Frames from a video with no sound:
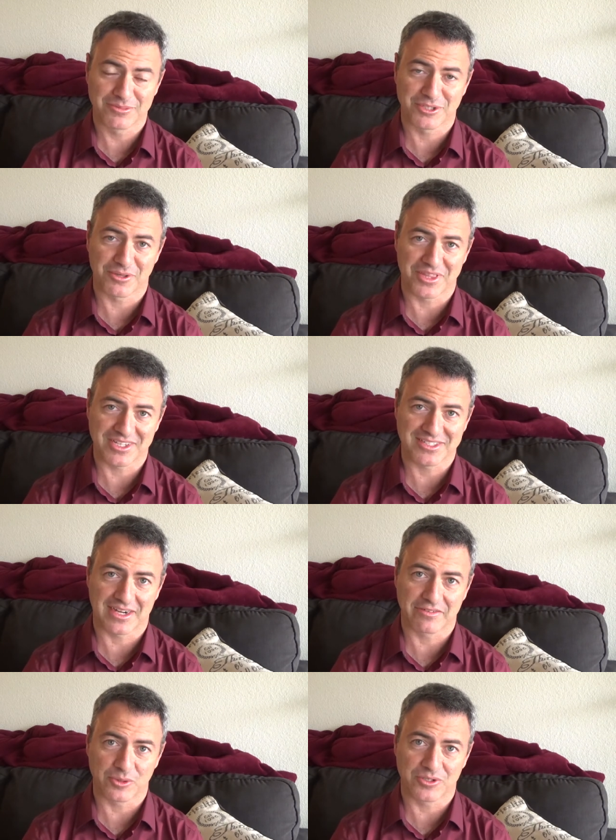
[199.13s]
So thanks to
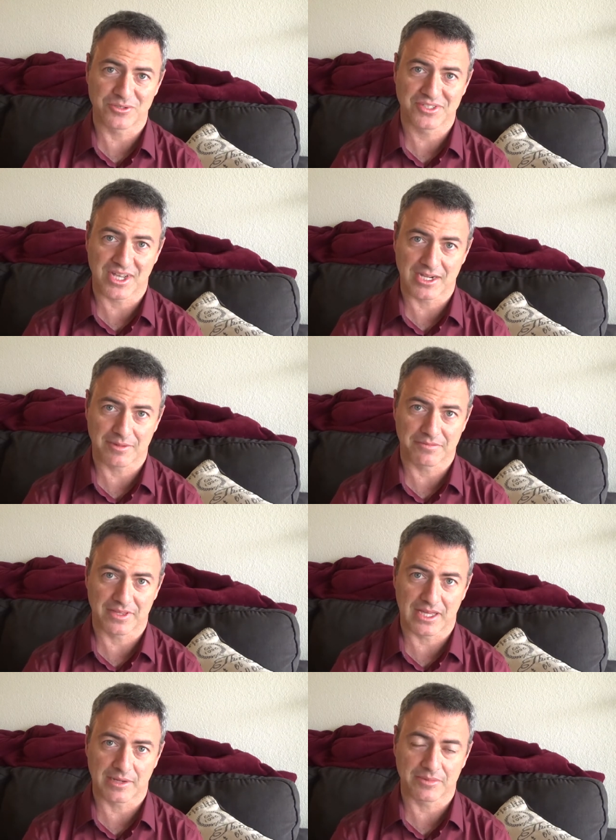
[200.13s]
everyone who signed up for
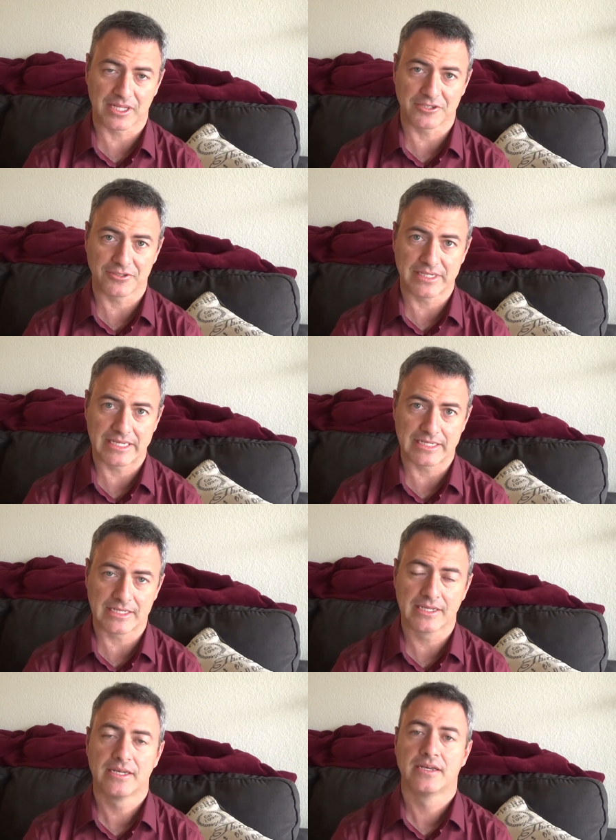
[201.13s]
that. I'm glad you
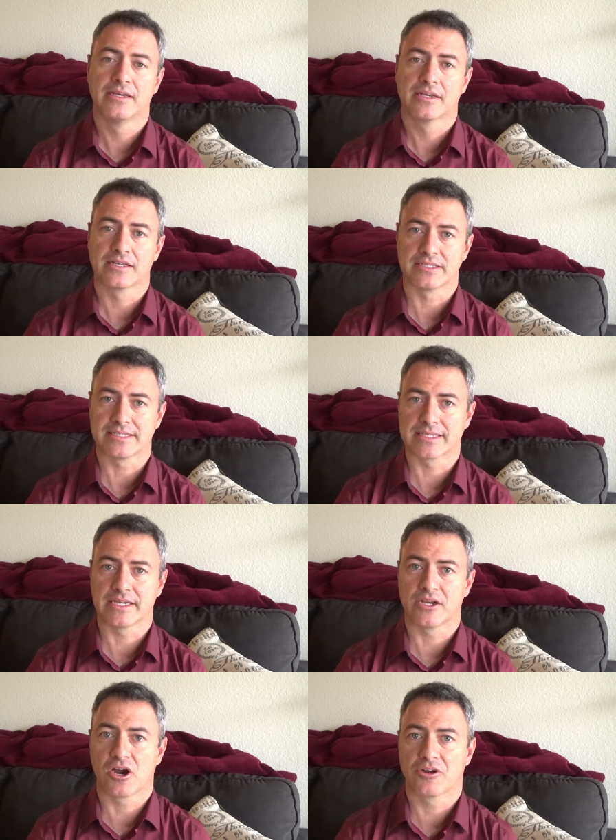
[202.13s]
did because it's
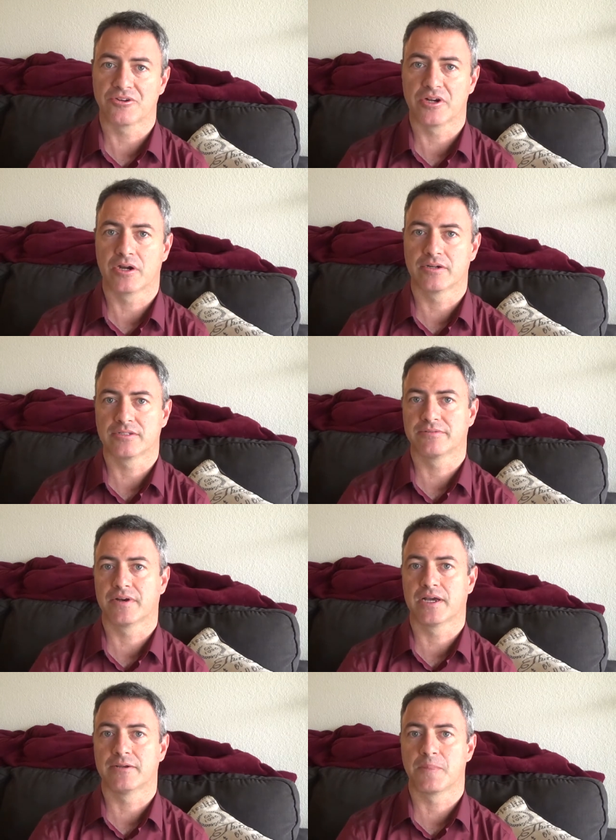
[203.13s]
getting harder and harder to
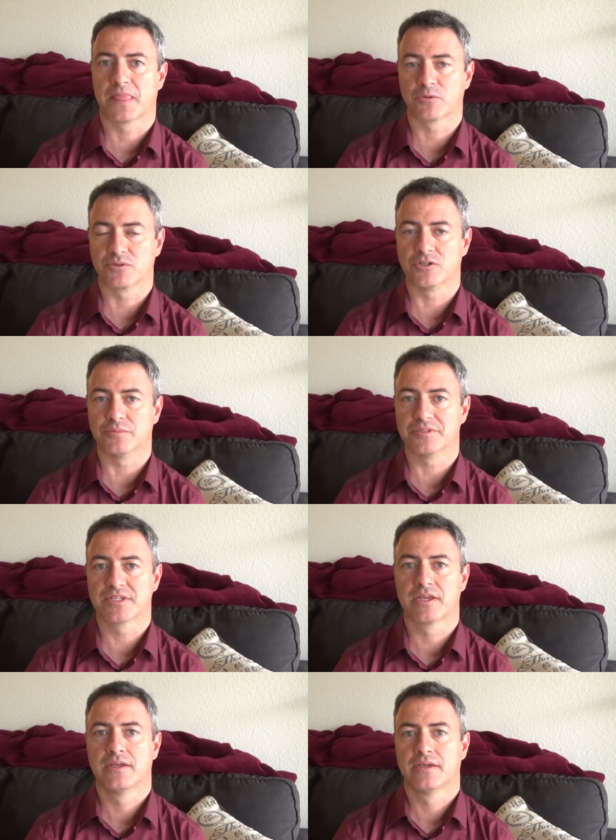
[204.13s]
find rooms.